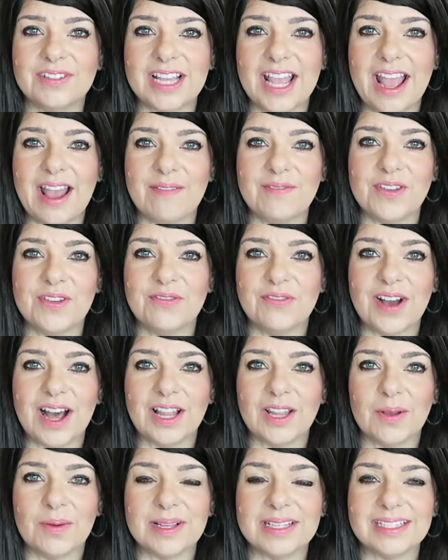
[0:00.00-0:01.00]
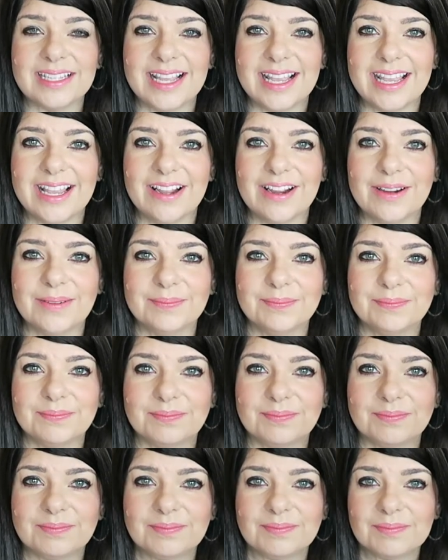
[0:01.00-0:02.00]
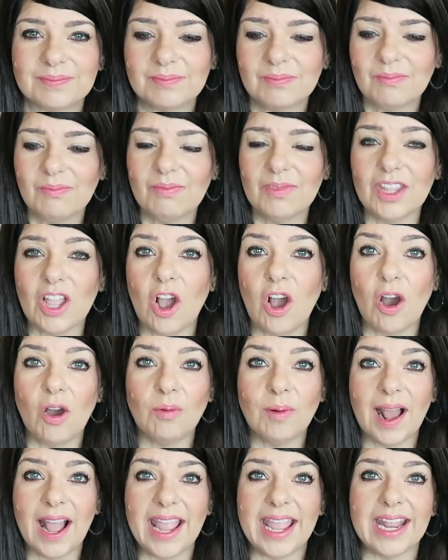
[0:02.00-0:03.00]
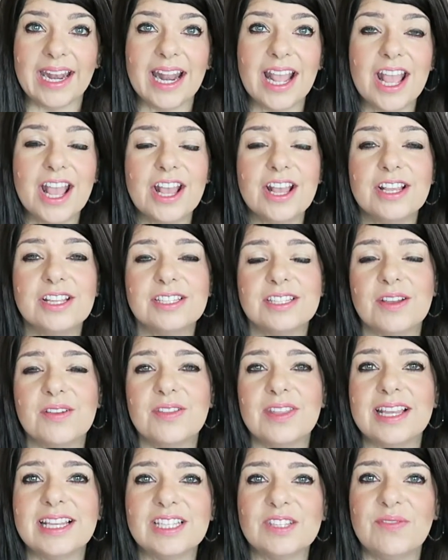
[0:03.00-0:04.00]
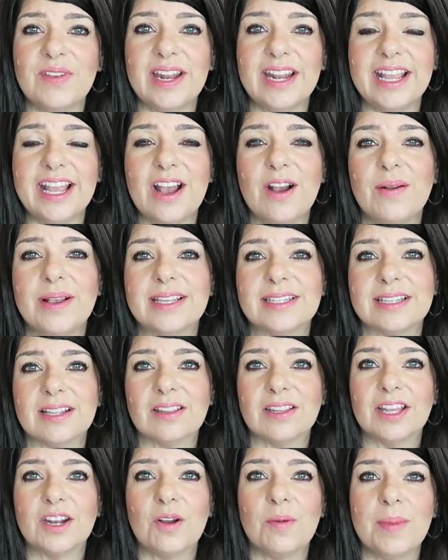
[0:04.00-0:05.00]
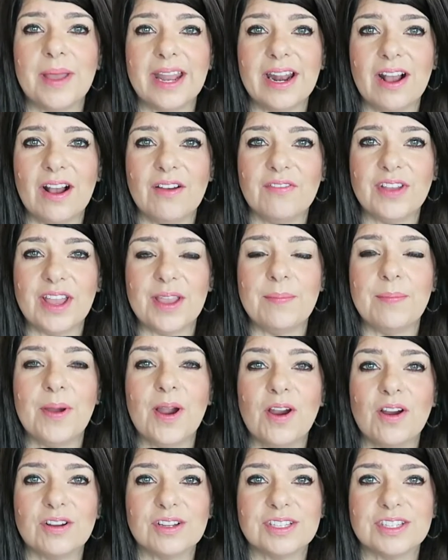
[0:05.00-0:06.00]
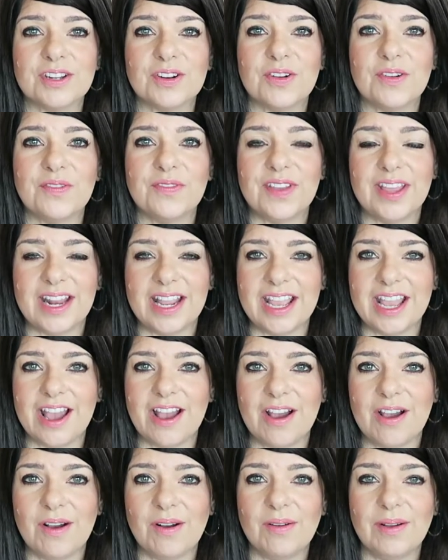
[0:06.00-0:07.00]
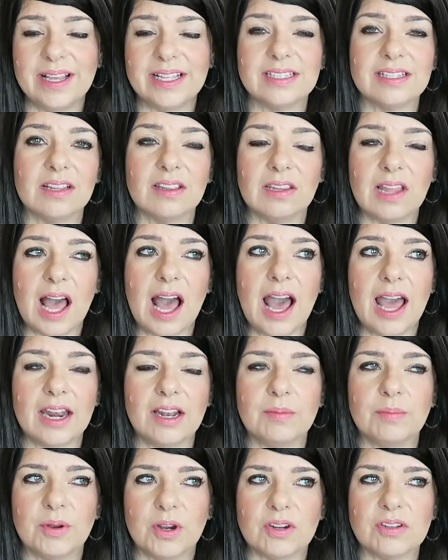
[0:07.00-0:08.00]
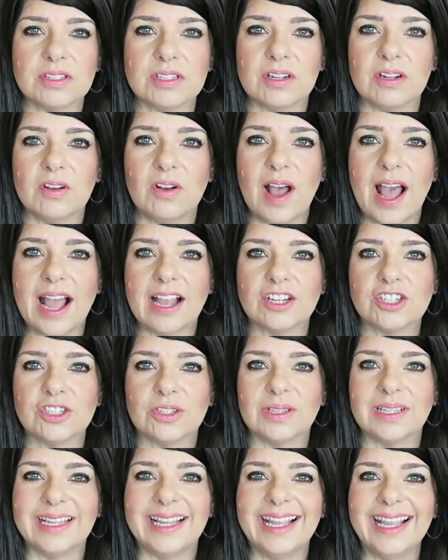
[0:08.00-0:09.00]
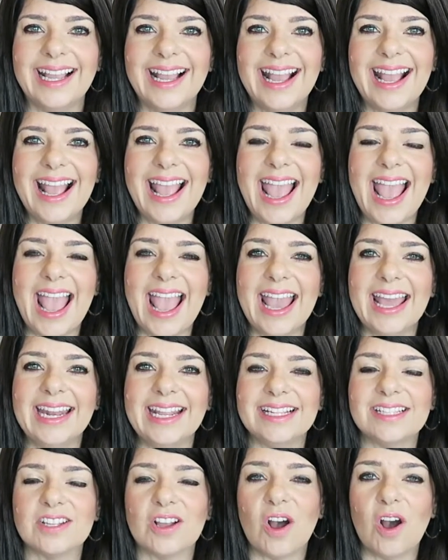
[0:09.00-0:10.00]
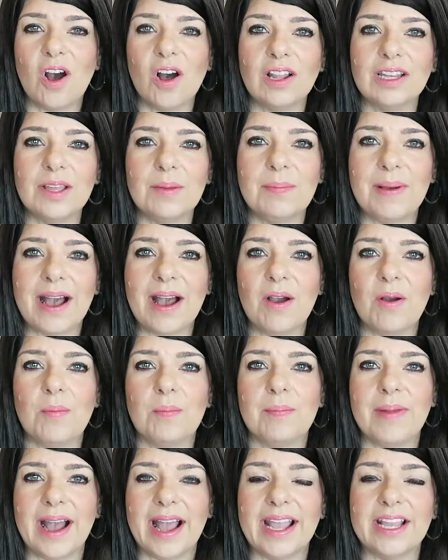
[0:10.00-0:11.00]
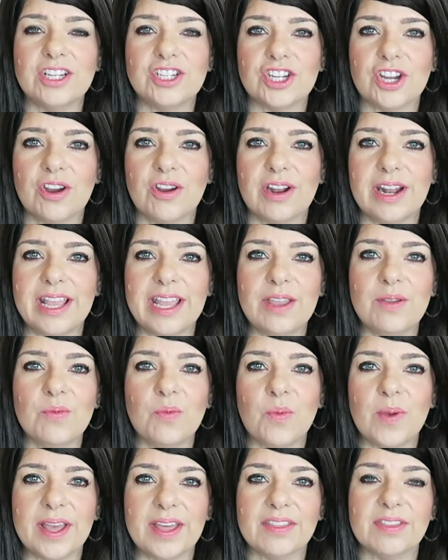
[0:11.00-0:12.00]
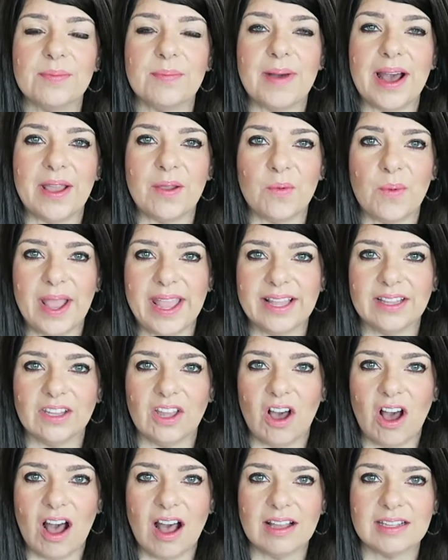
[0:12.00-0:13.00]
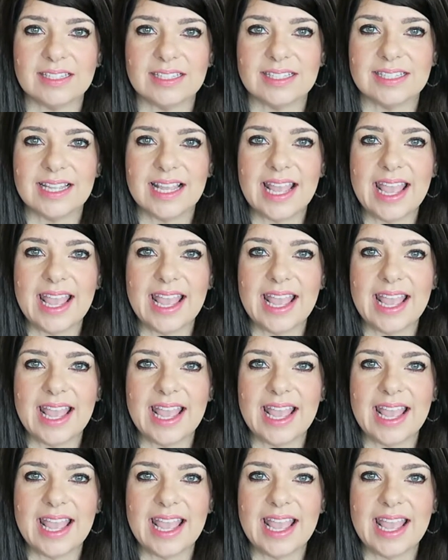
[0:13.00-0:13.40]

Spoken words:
to have you follow us here. All right, so this video is a little bit of a personal video. It's a lot personal actually, and it's all about my journey with my weight loss.